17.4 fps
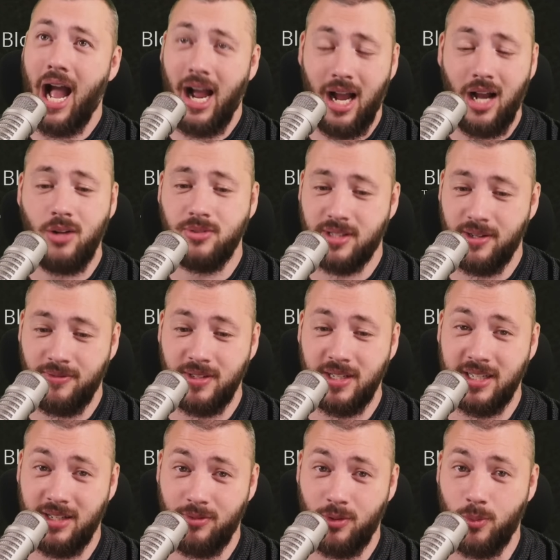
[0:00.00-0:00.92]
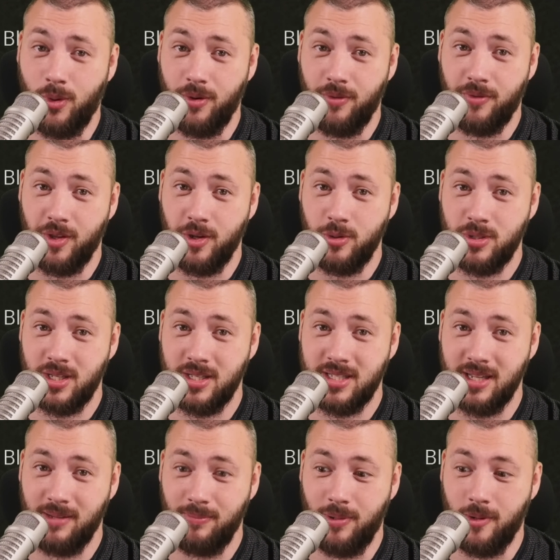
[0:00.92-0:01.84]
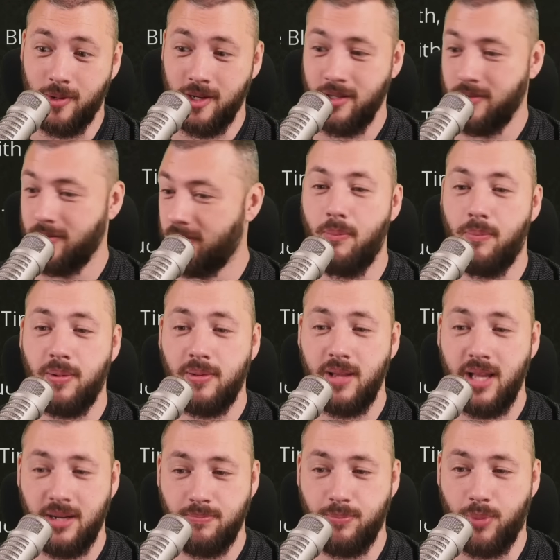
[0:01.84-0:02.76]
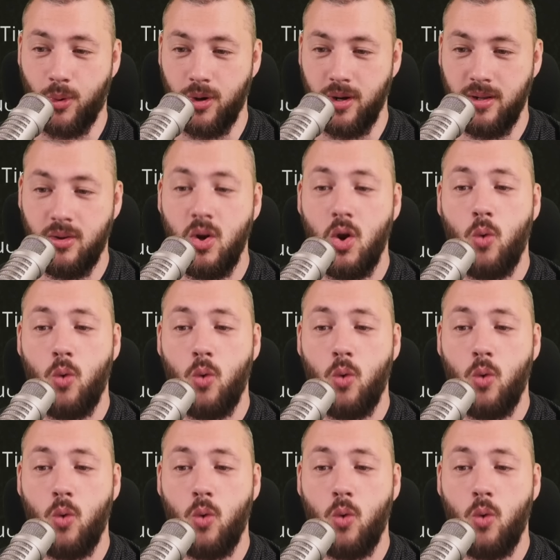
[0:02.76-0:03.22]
I'll definitely level one of those at some point. Blood Boil.